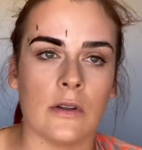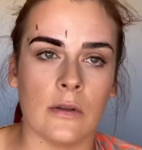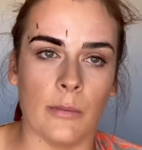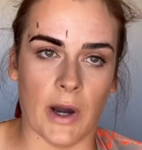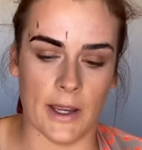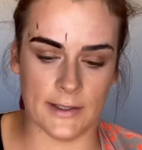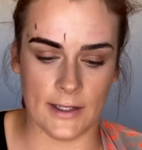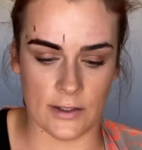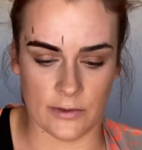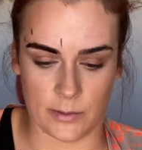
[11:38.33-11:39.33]
But it's
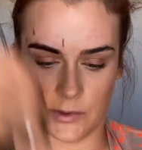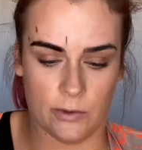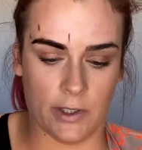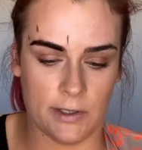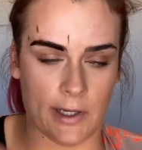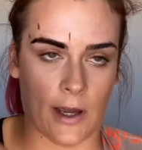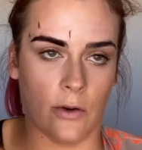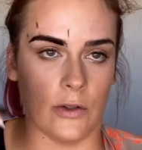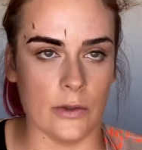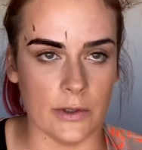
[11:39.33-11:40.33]
easier if someone's looking down
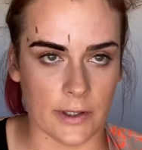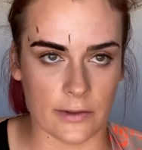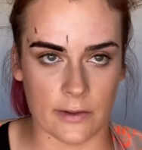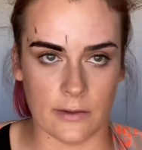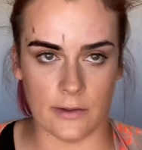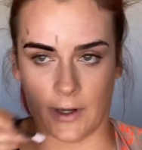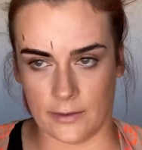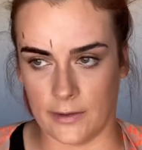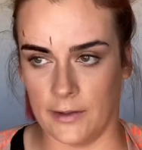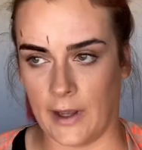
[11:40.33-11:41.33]
on you and does
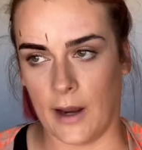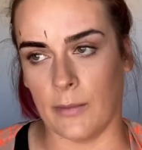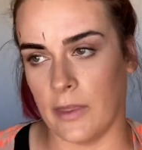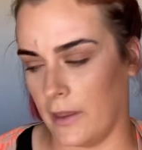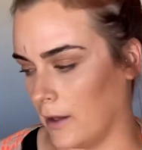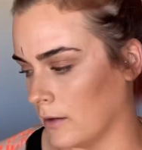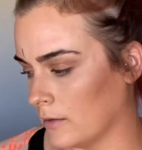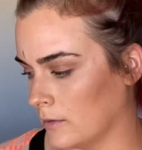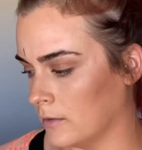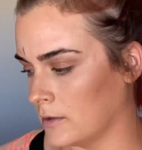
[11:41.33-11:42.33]
the same thing.
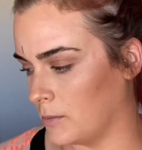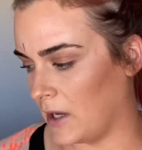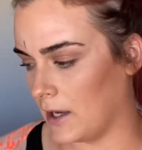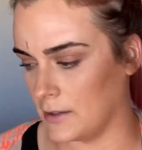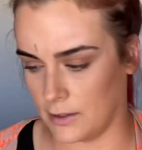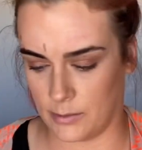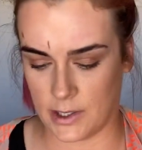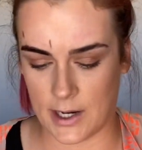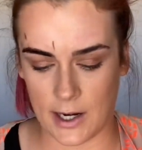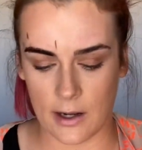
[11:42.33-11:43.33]
It's a bit easier, a bit
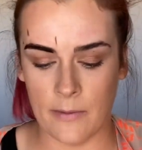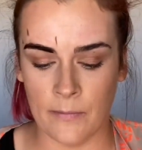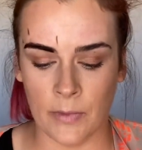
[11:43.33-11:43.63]
neater.